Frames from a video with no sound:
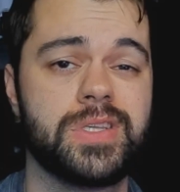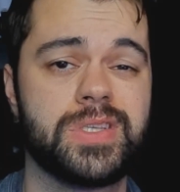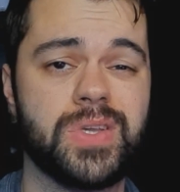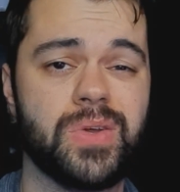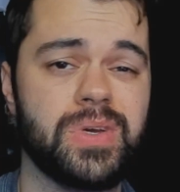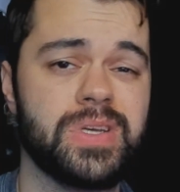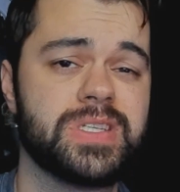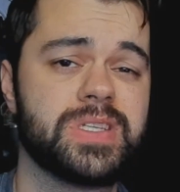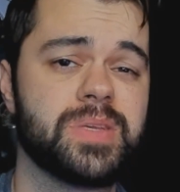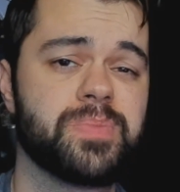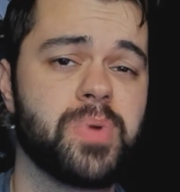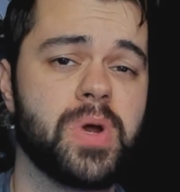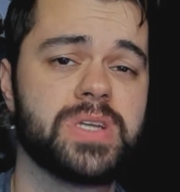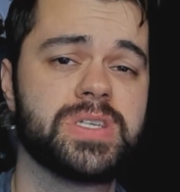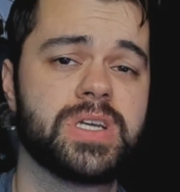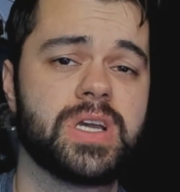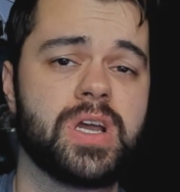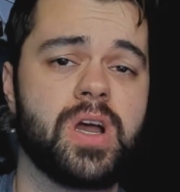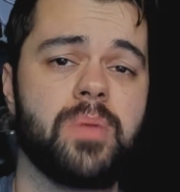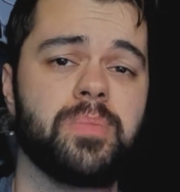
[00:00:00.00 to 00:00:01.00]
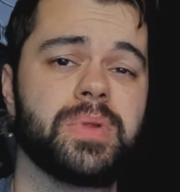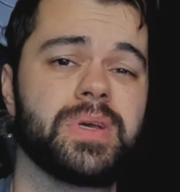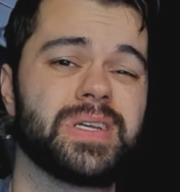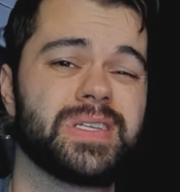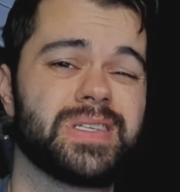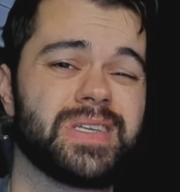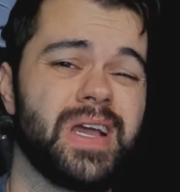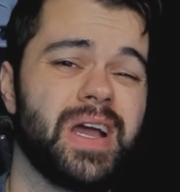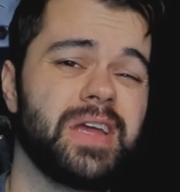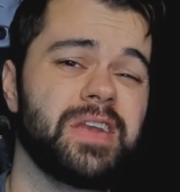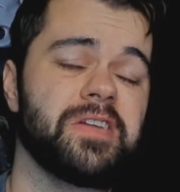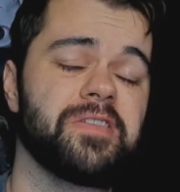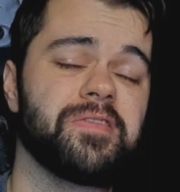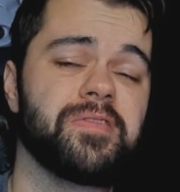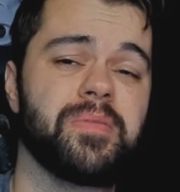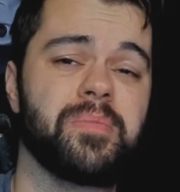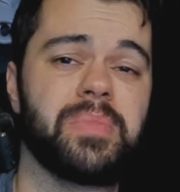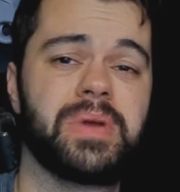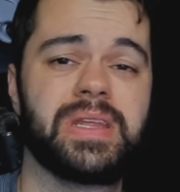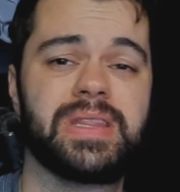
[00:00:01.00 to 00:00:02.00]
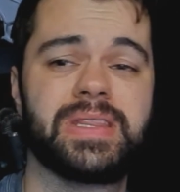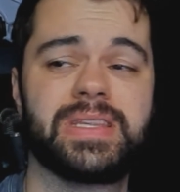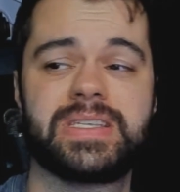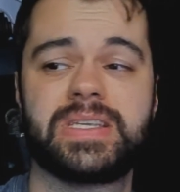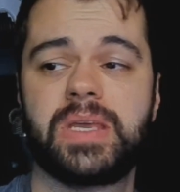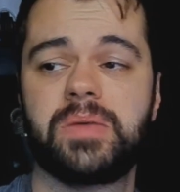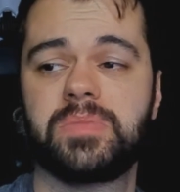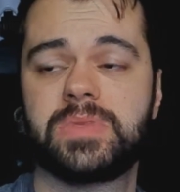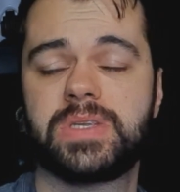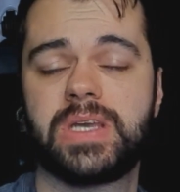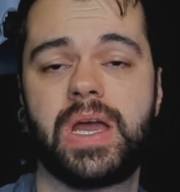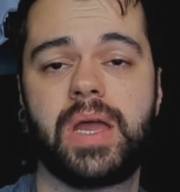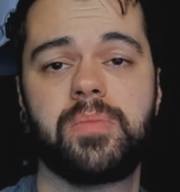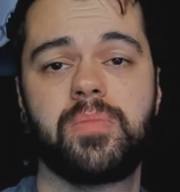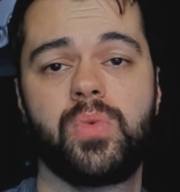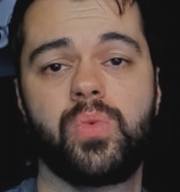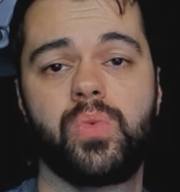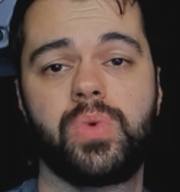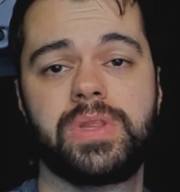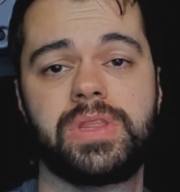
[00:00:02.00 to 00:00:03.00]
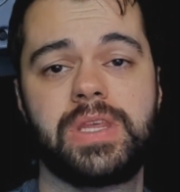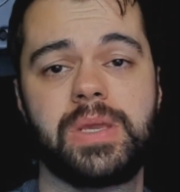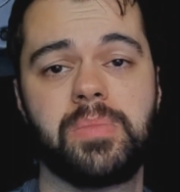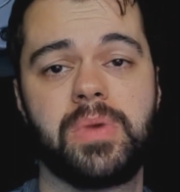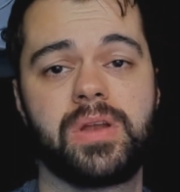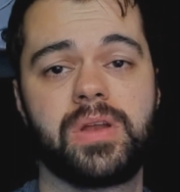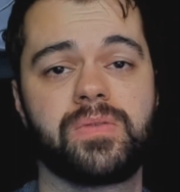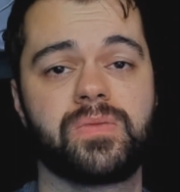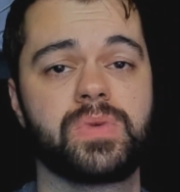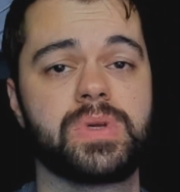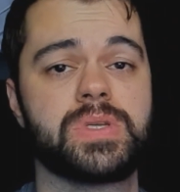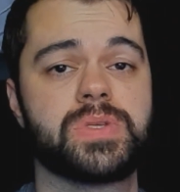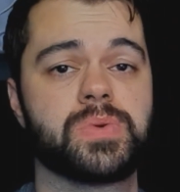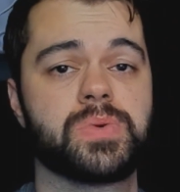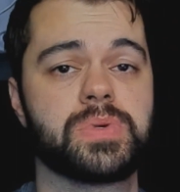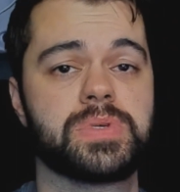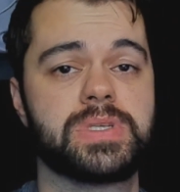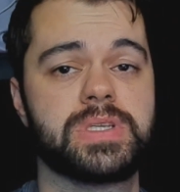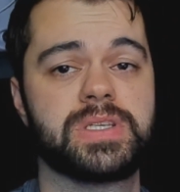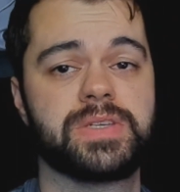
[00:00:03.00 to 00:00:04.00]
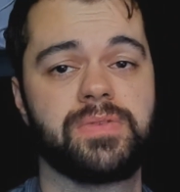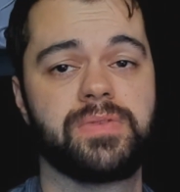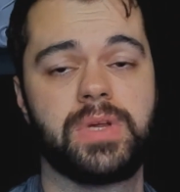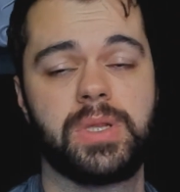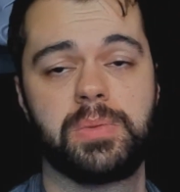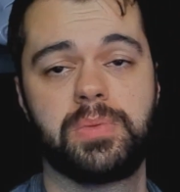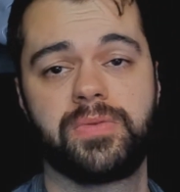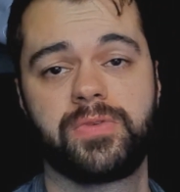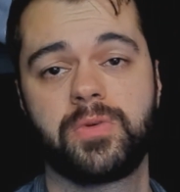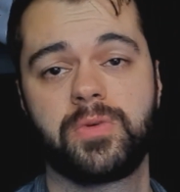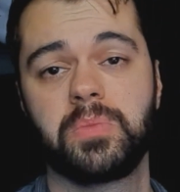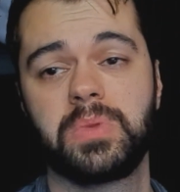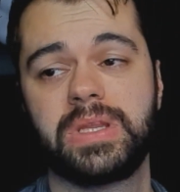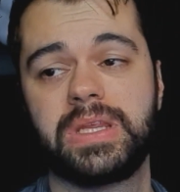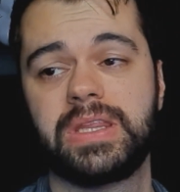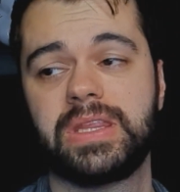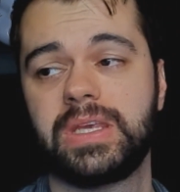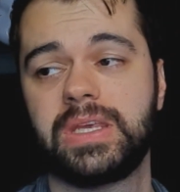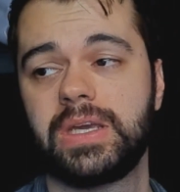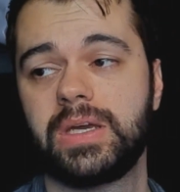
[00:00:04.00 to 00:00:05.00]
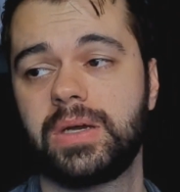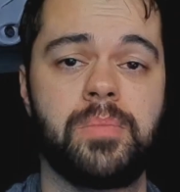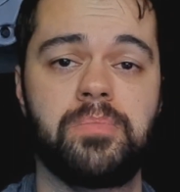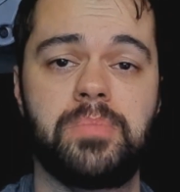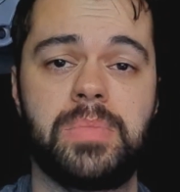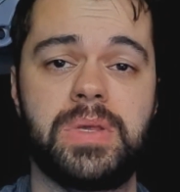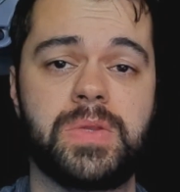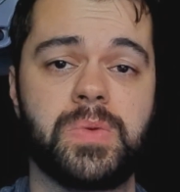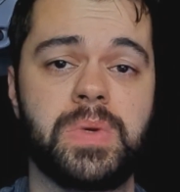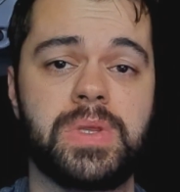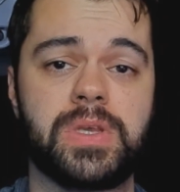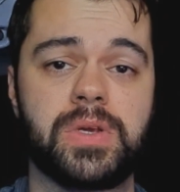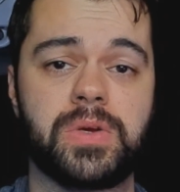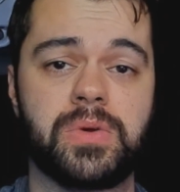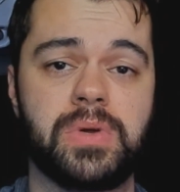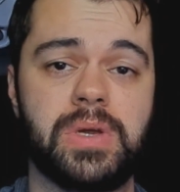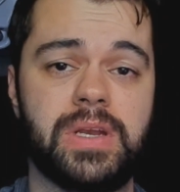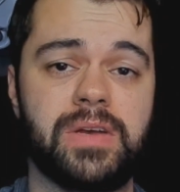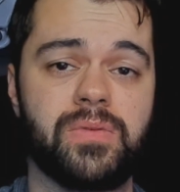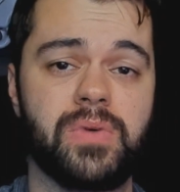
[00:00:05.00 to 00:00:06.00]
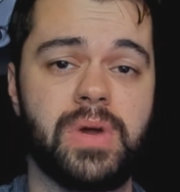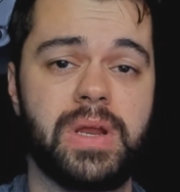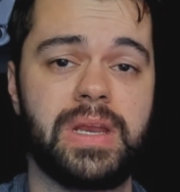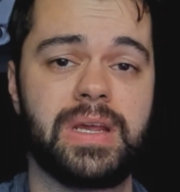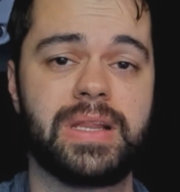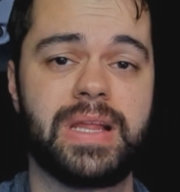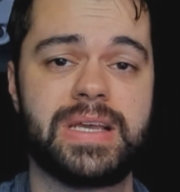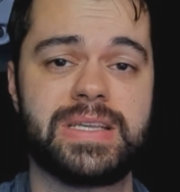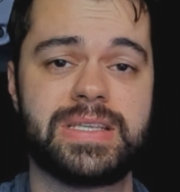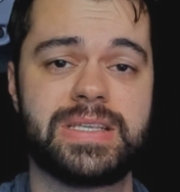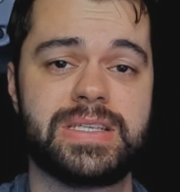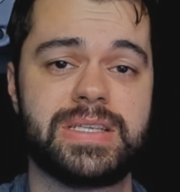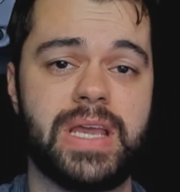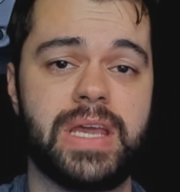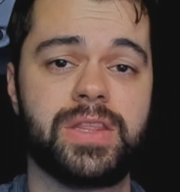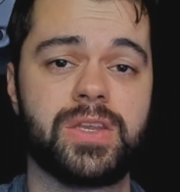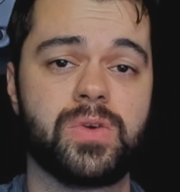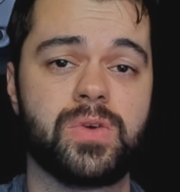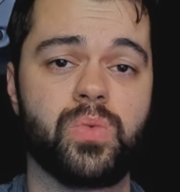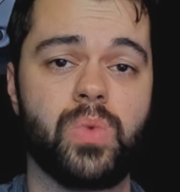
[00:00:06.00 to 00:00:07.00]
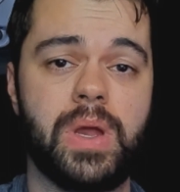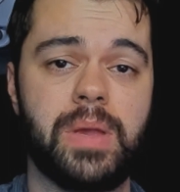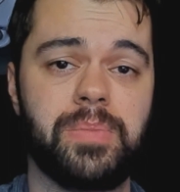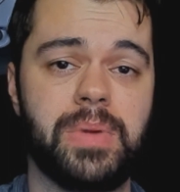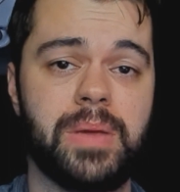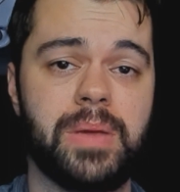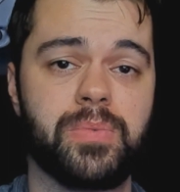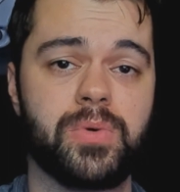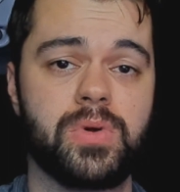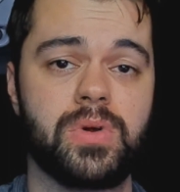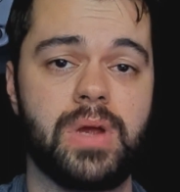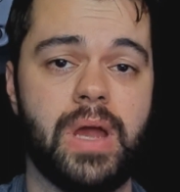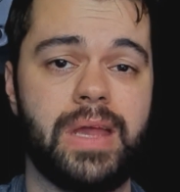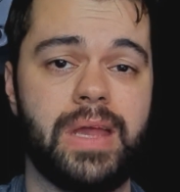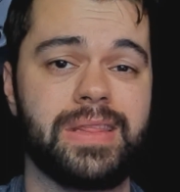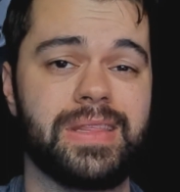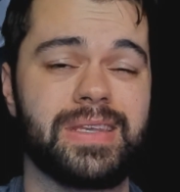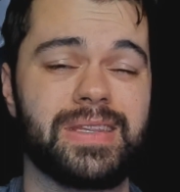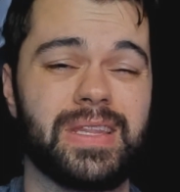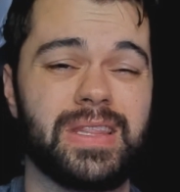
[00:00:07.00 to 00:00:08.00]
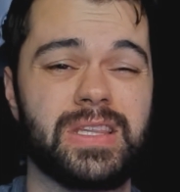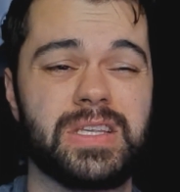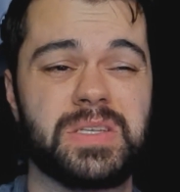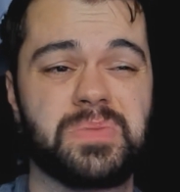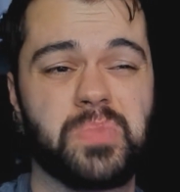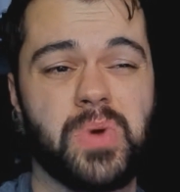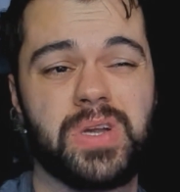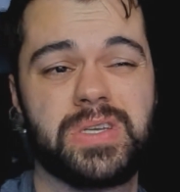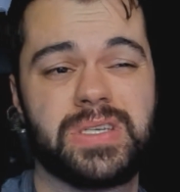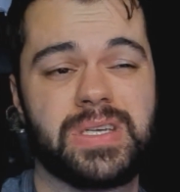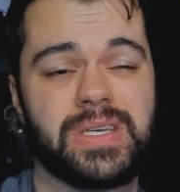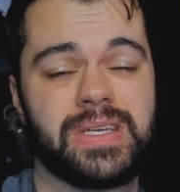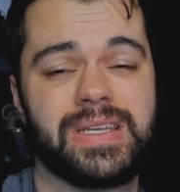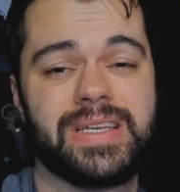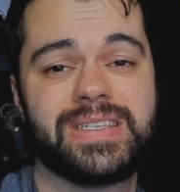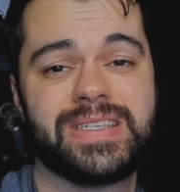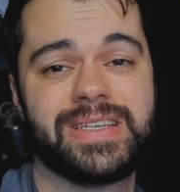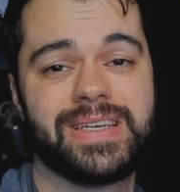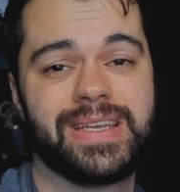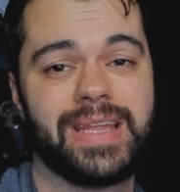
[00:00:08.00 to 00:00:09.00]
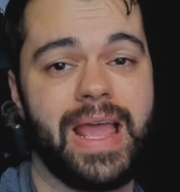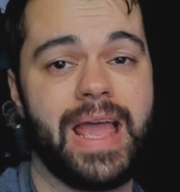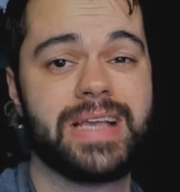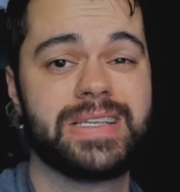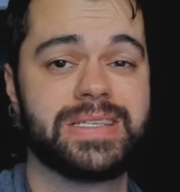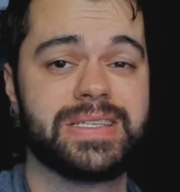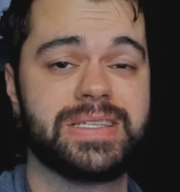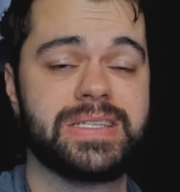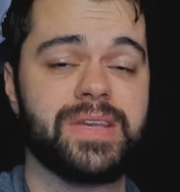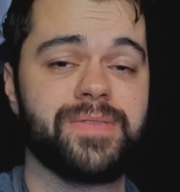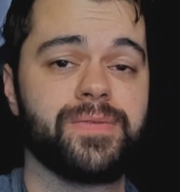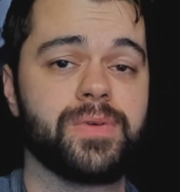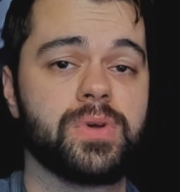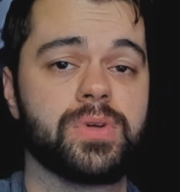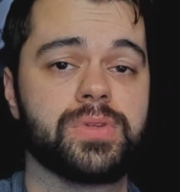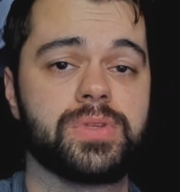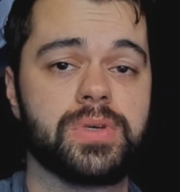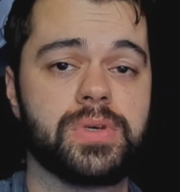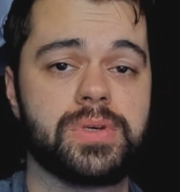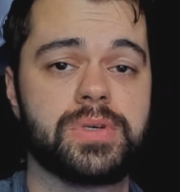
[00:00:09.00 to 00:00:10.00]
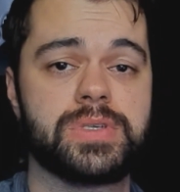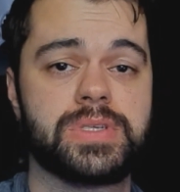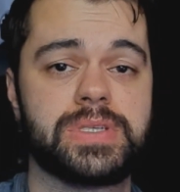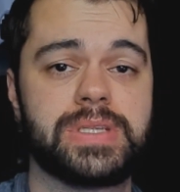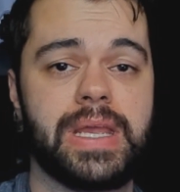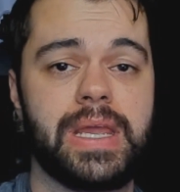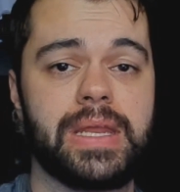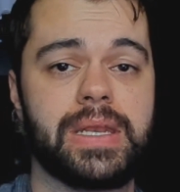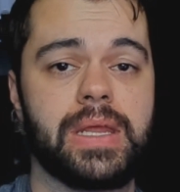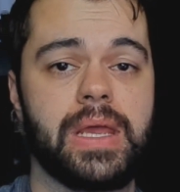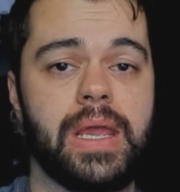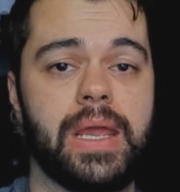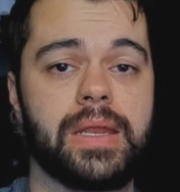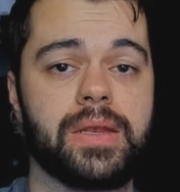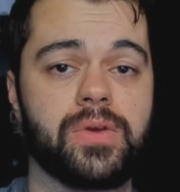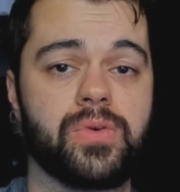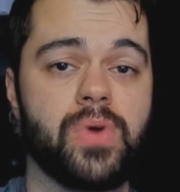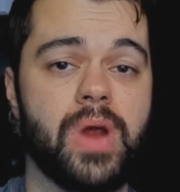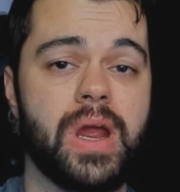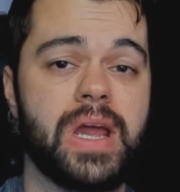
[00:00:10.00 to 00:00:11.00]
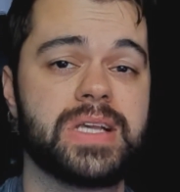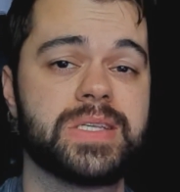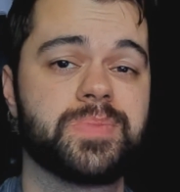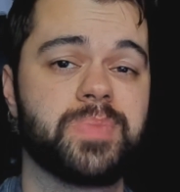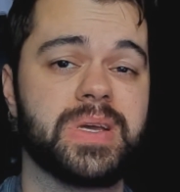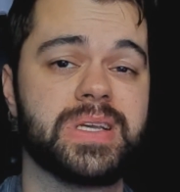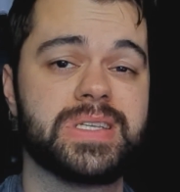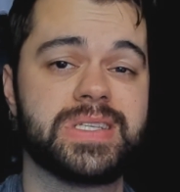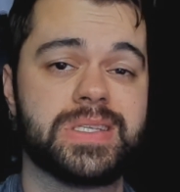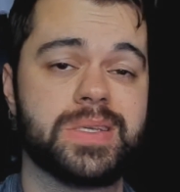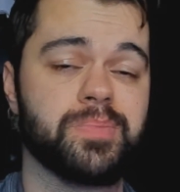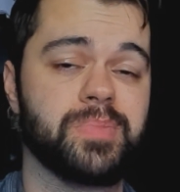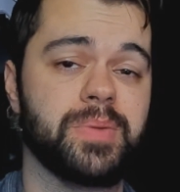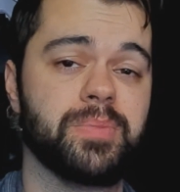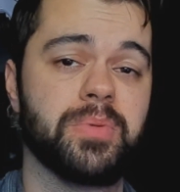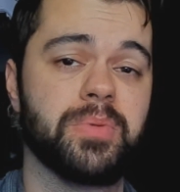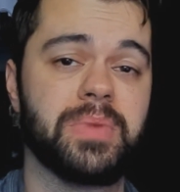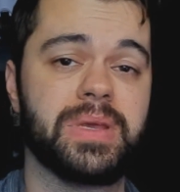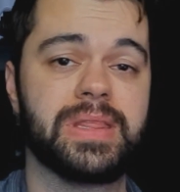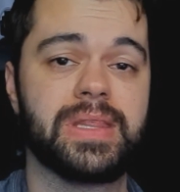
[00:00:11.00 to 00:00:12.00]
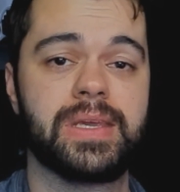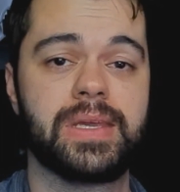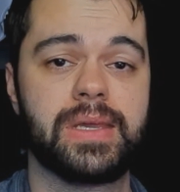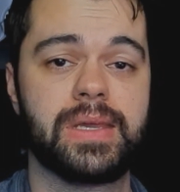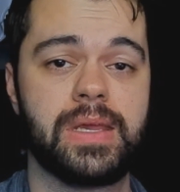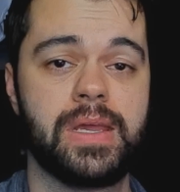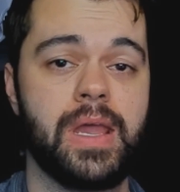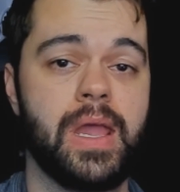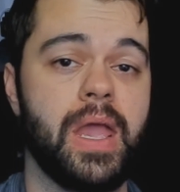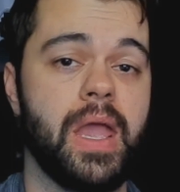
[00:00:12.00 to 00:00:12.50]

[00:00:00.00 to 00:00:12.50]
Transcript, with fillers: So is the project complex? Kind of, but at the same time, with the amount of resources available from Alethea between their creative writing classes and their white paper, I think that this project isn't as difficult to understand and grasp as some people may think.